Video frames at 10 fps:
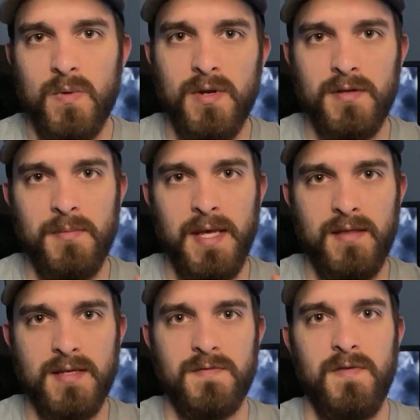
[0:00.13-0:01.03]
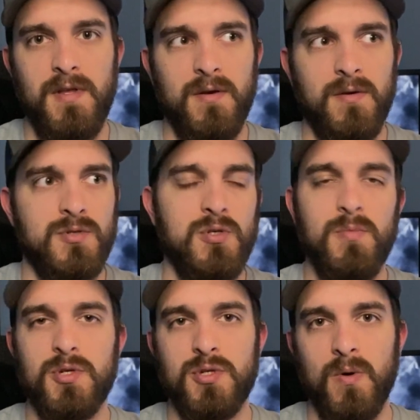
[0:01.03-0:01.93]
wanted to make this video
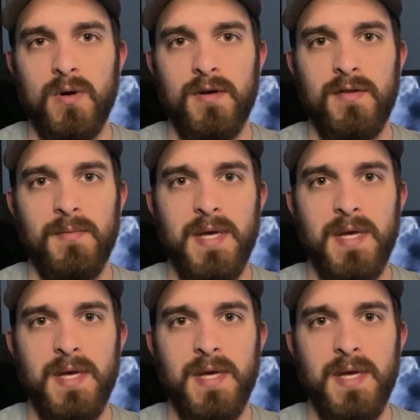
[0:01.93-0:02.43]
super short.